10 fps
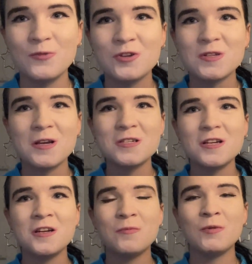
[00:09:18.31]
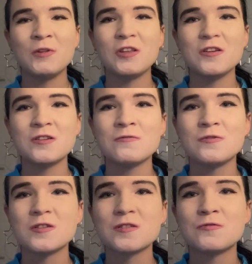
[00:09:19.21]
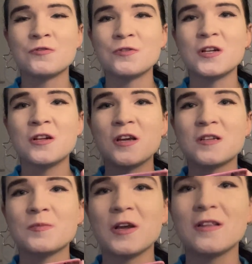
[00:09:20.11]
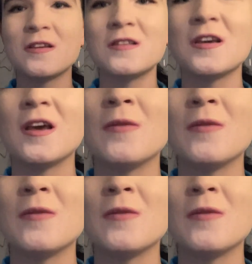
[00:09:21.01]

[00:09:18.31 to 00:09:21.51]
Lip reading: because actually the pigmentation was stronger than I expected.